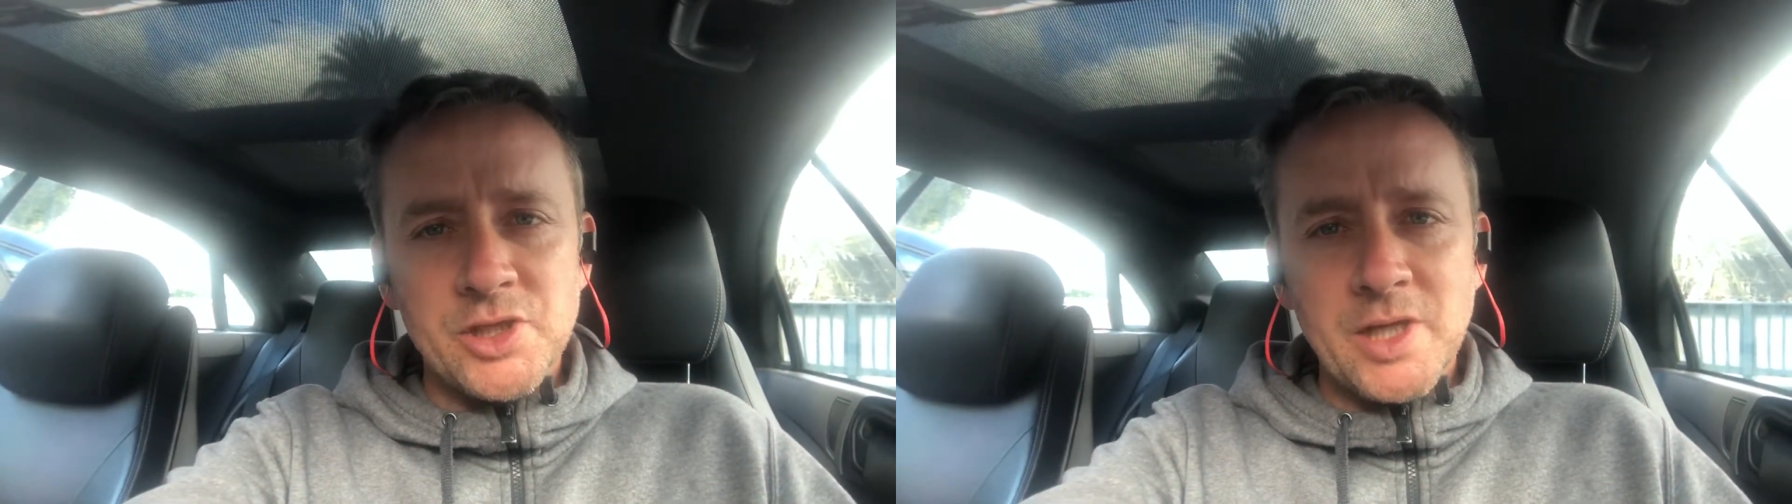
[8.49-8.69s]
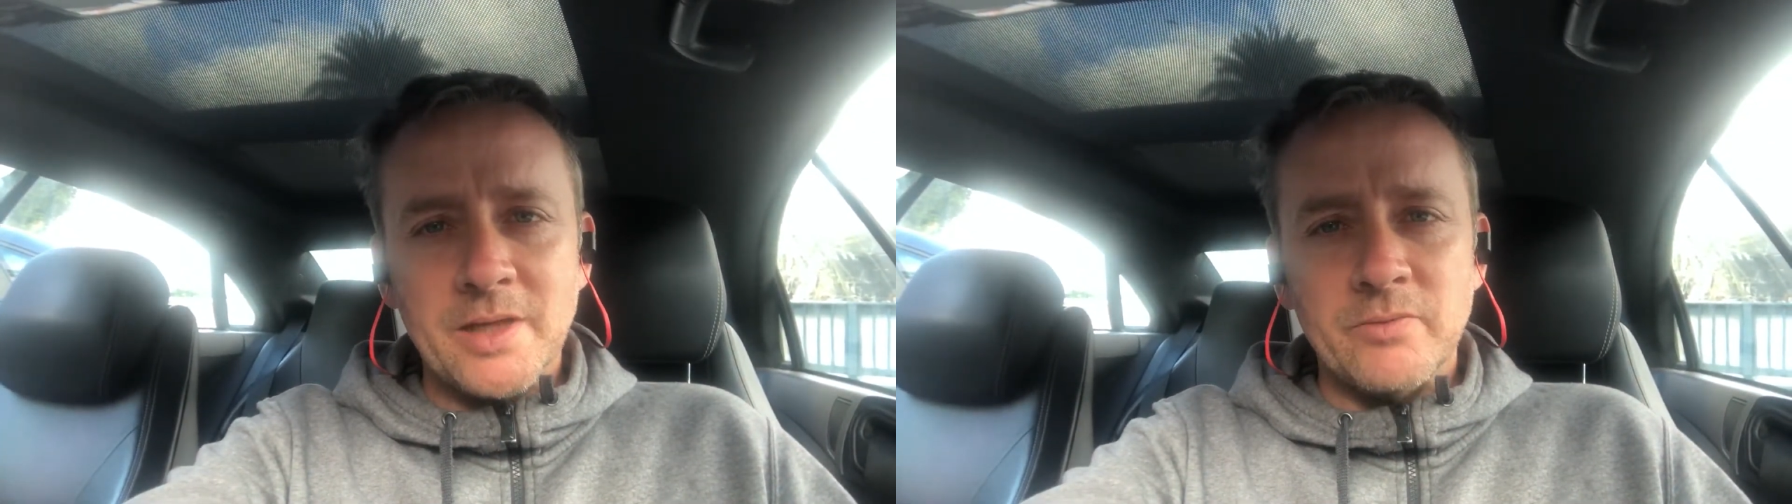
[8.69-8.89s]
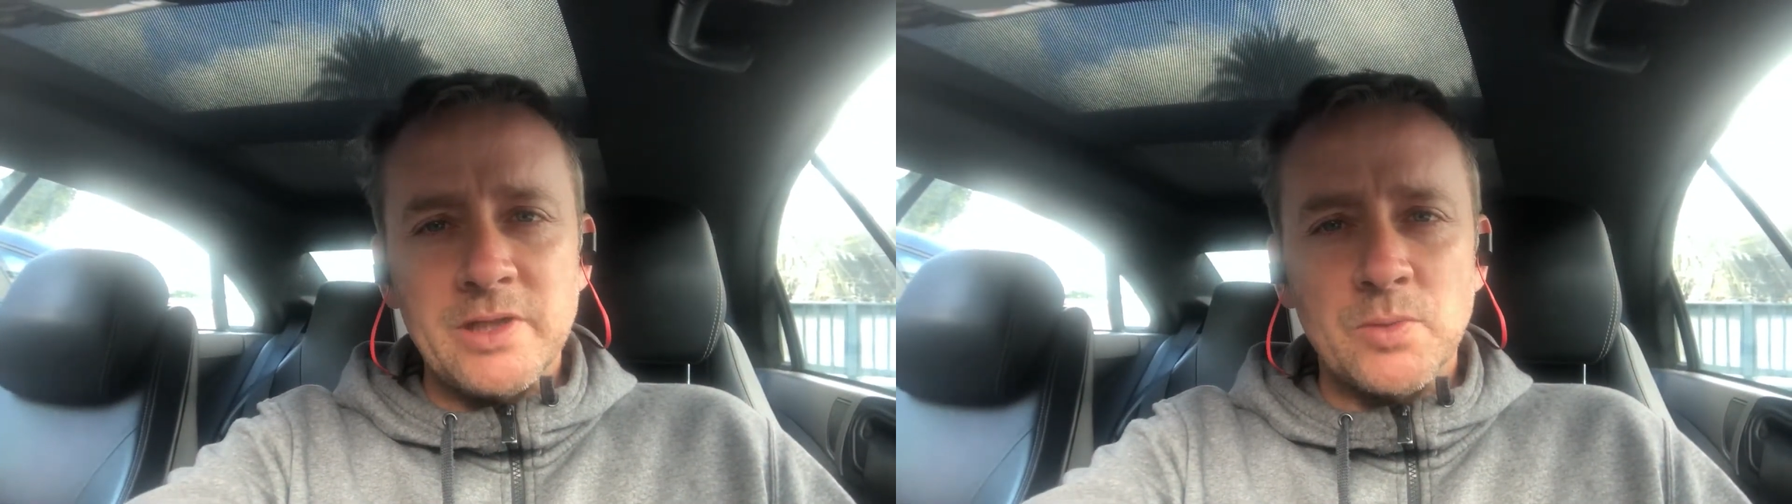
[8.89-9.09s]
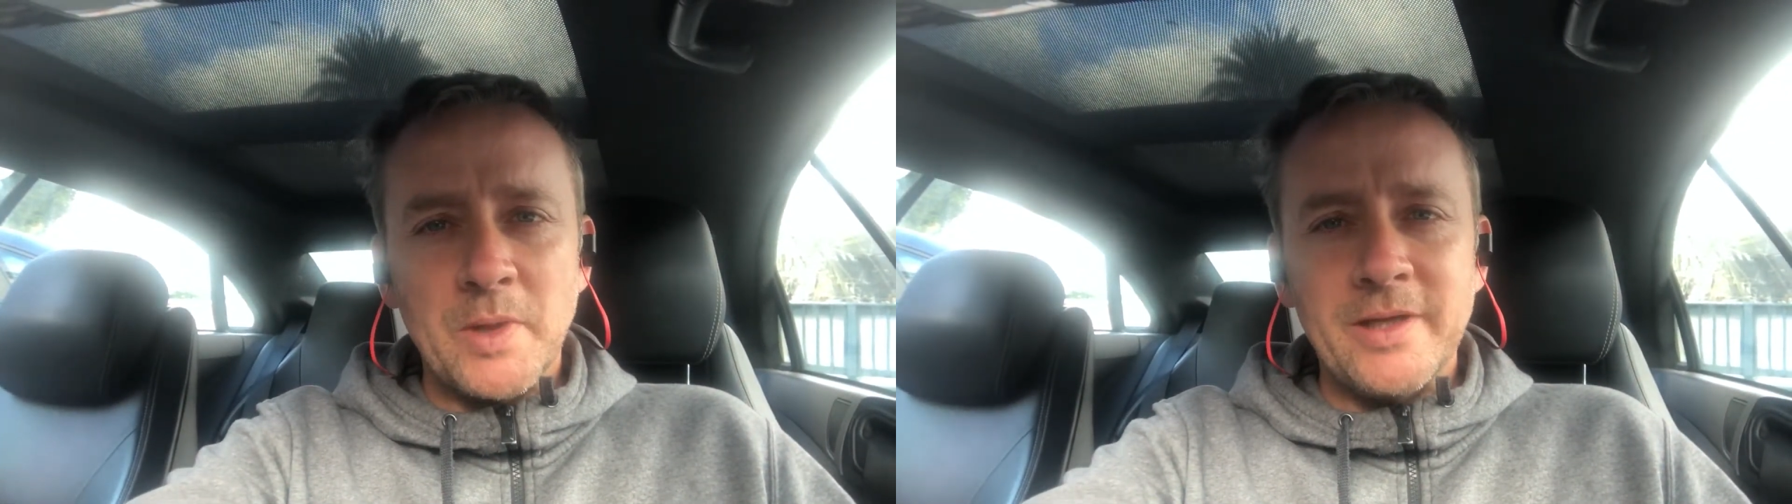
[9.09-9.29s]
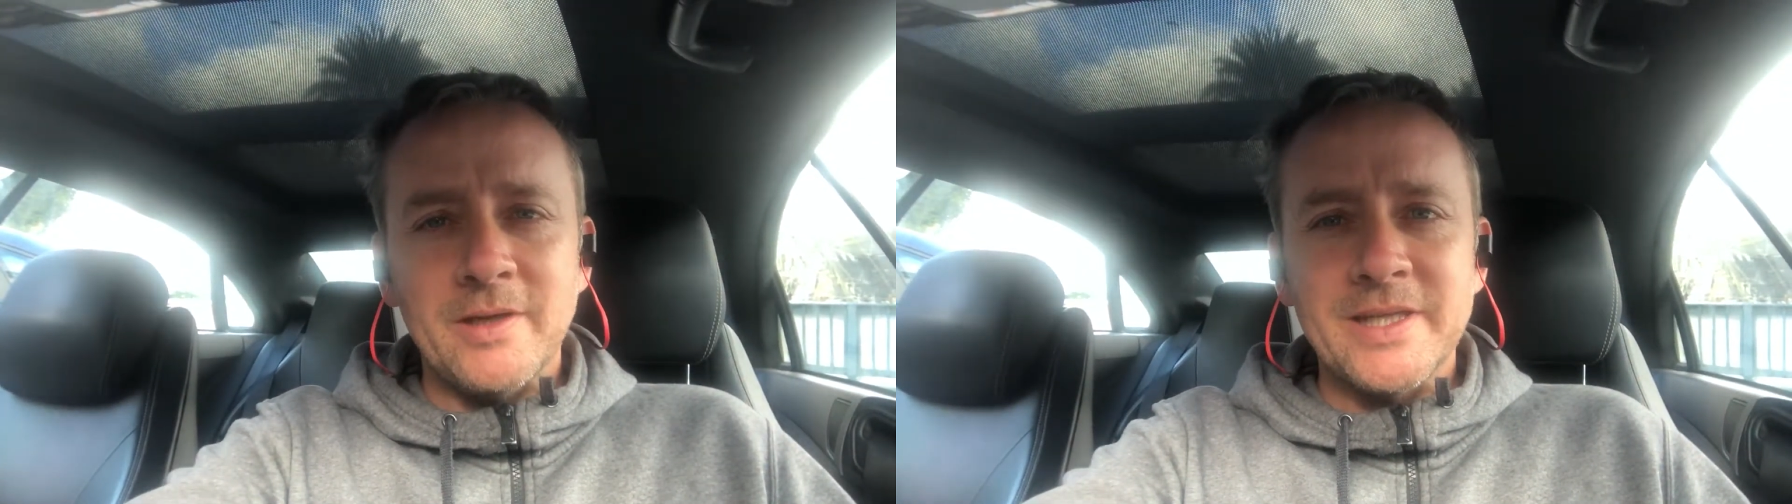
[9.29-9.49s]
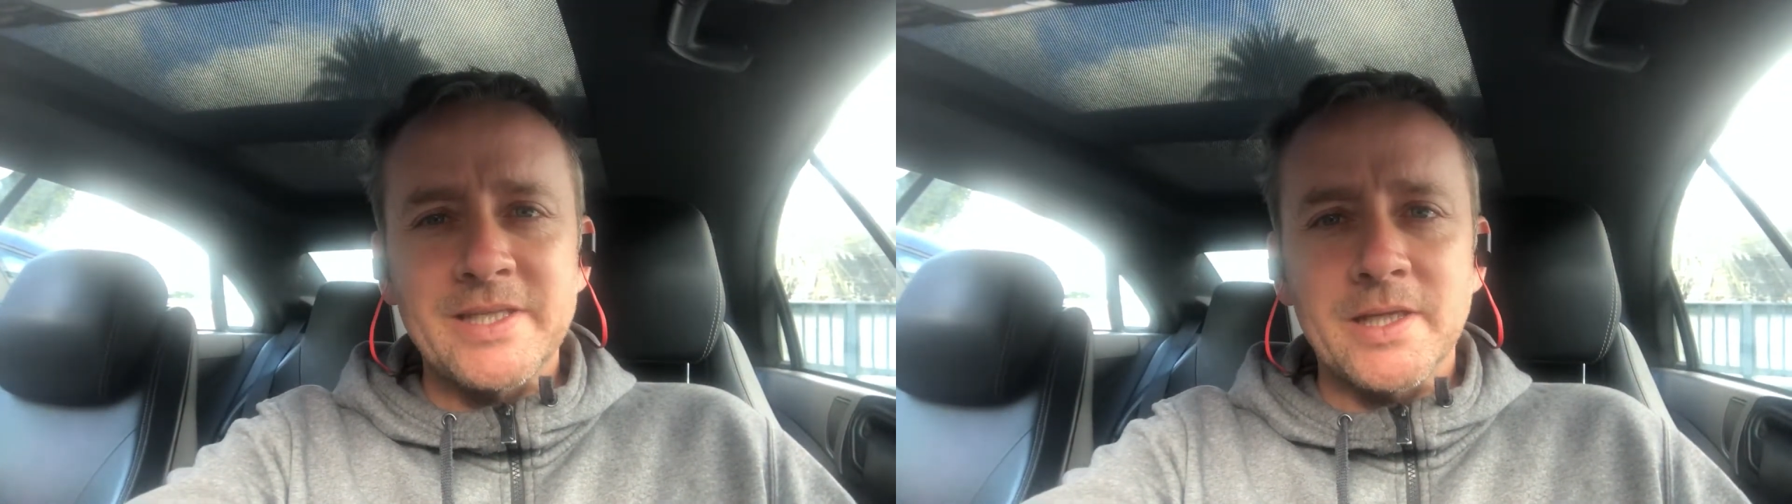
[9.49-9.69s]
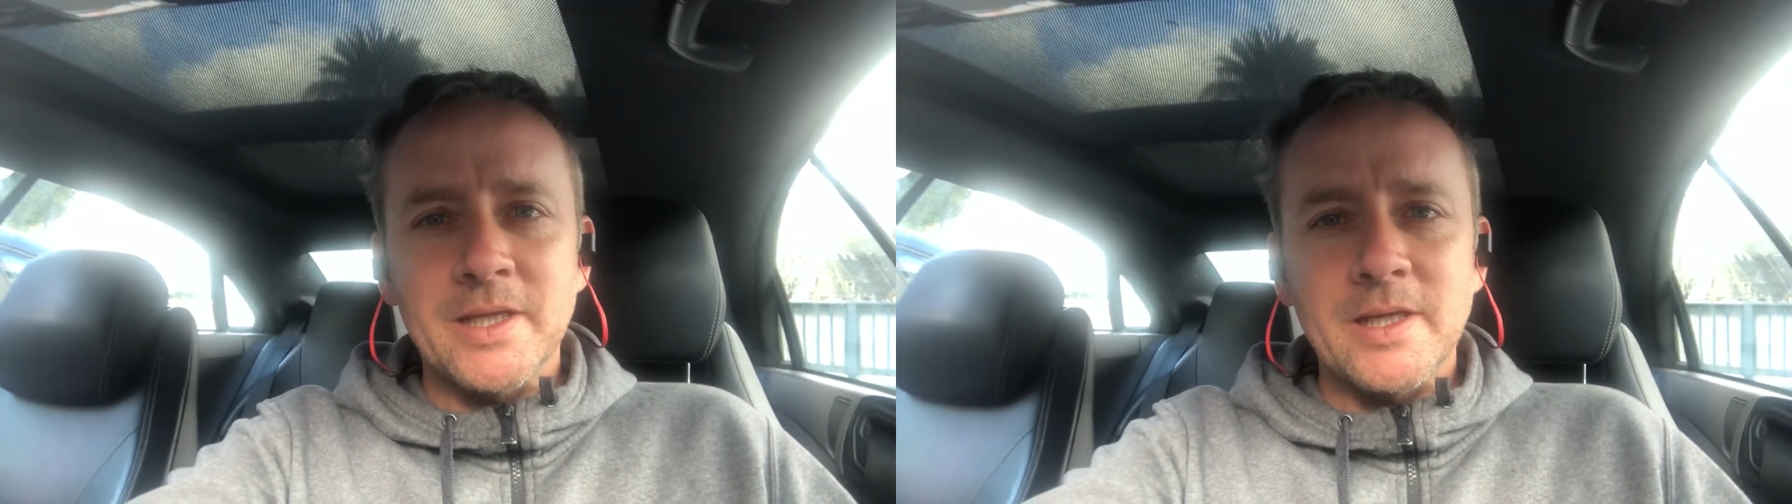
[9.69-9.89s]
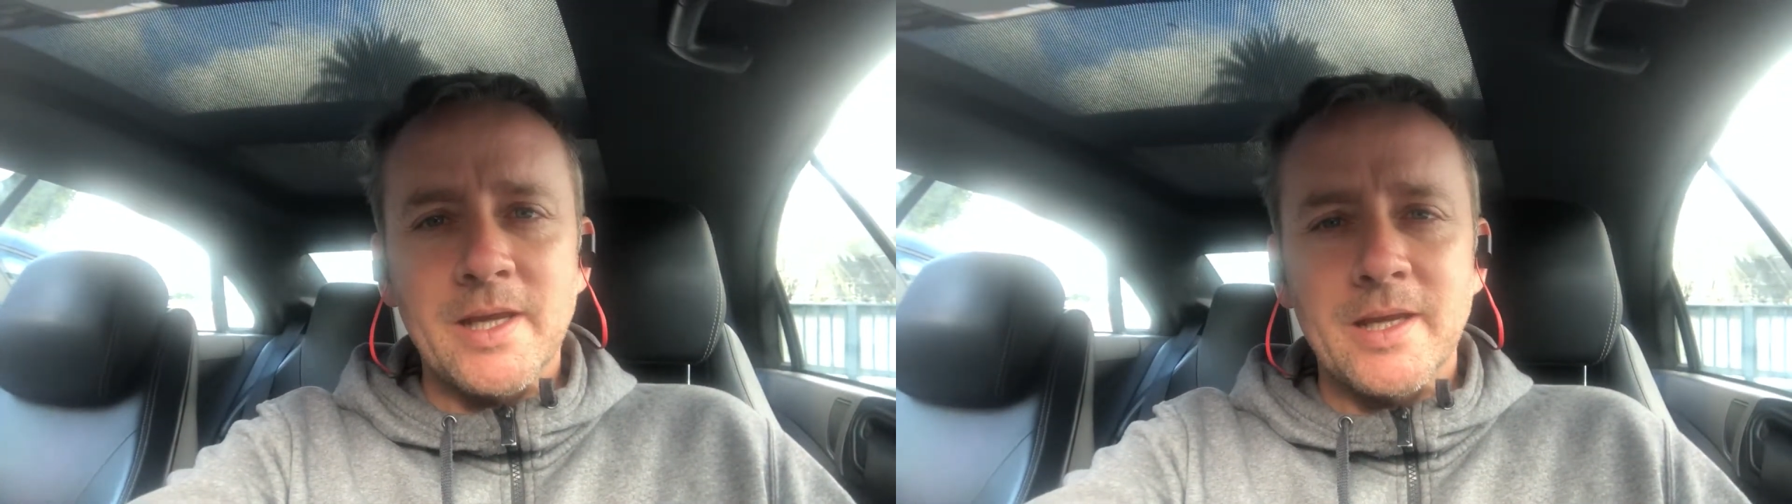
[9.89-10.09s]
January 2019,